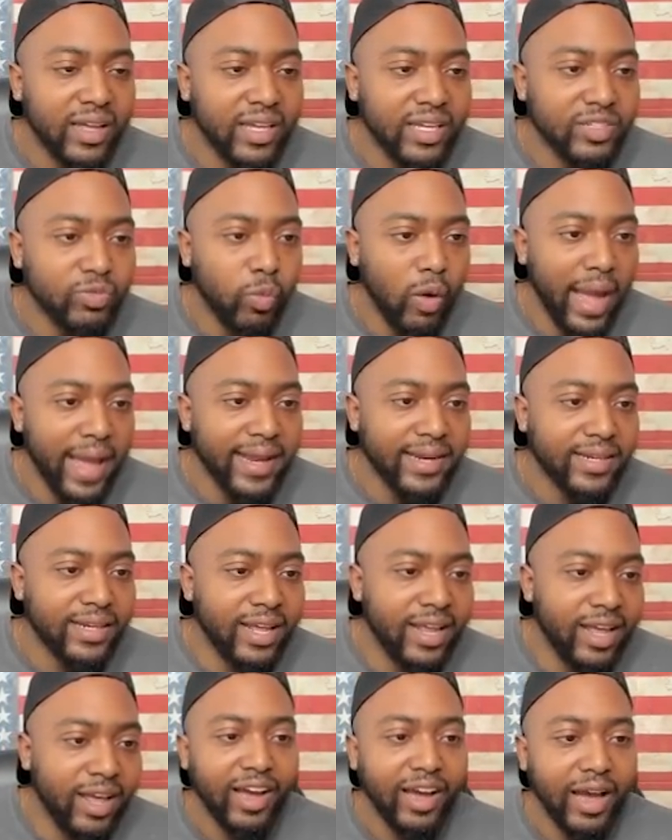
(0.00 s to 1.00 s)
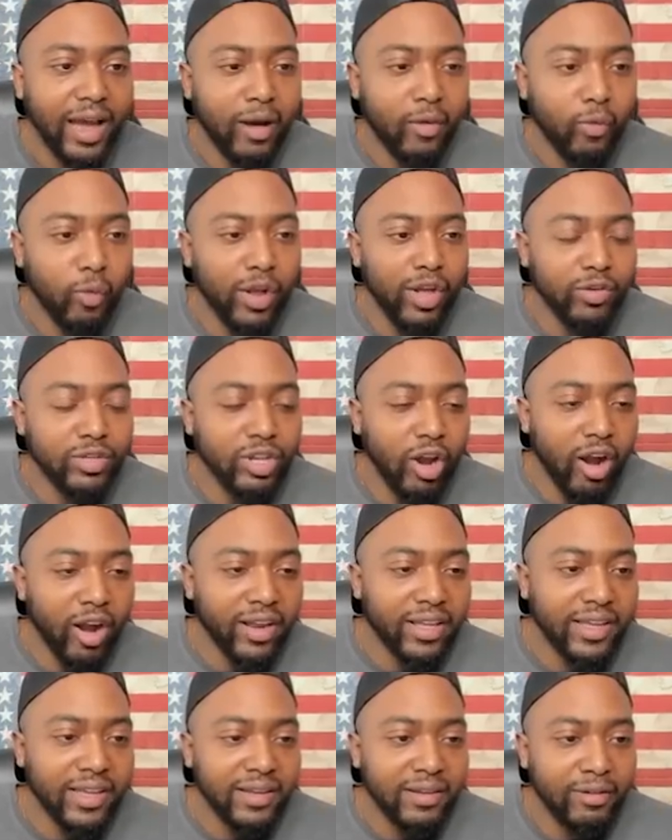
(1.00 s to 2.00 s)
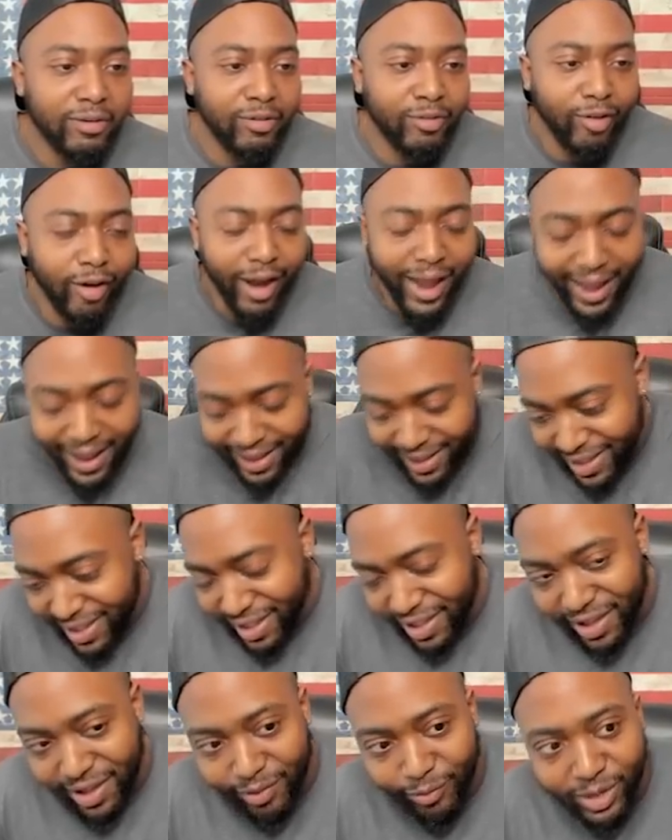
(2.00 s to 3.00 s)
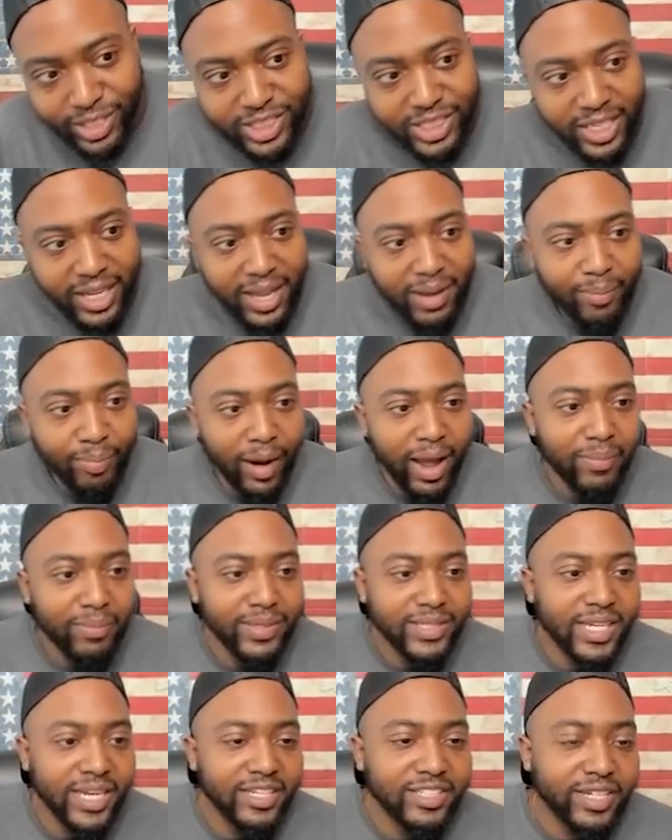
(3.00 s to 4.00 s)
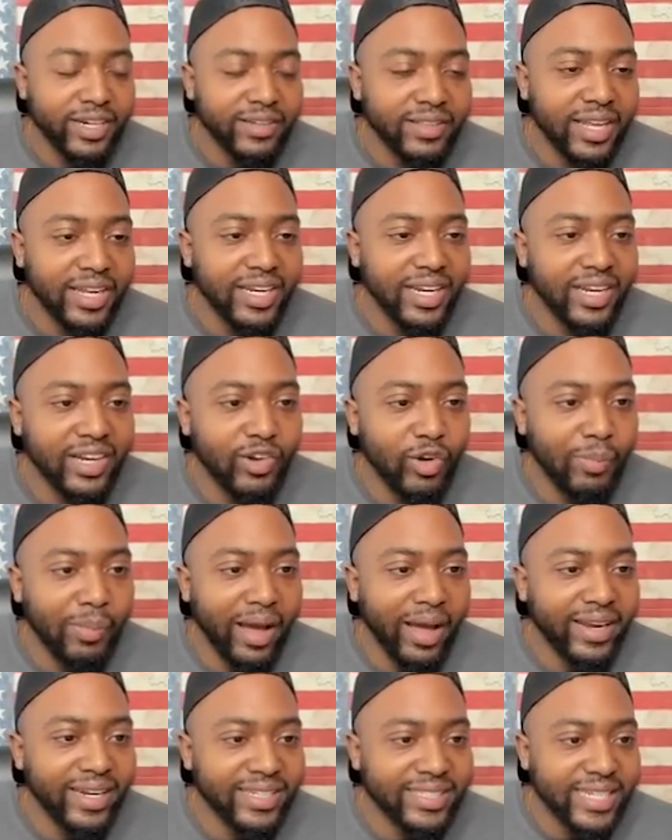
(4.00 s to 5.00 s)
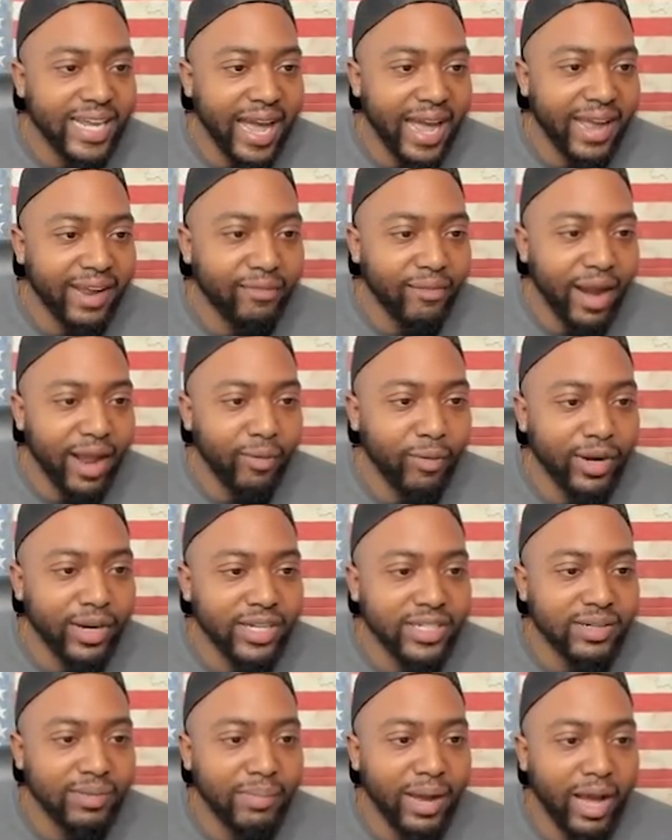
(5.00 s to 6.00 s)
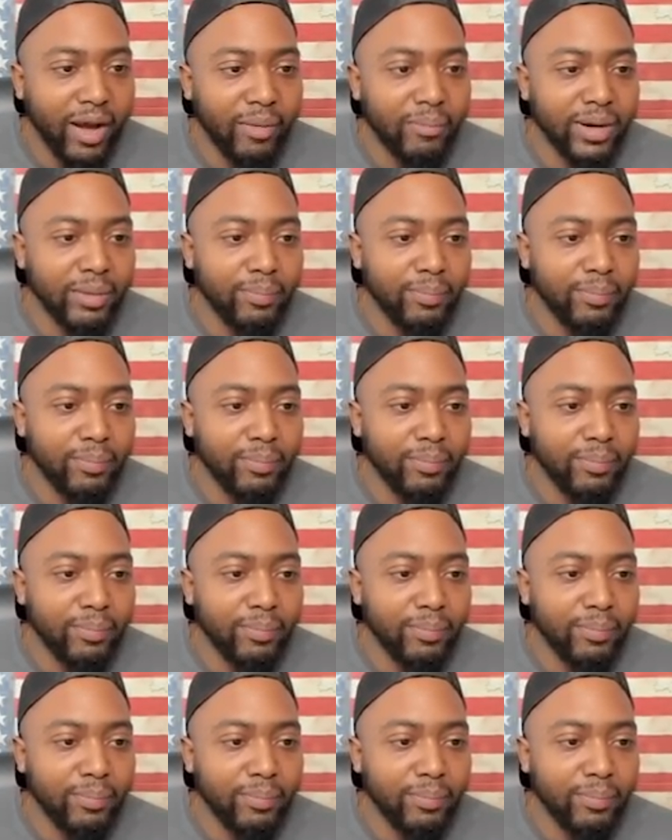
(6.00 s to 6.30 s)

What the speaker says: white. Will Darkey, right? Which, again, probably tells you everything you need to know about this guy, right? What he's about. But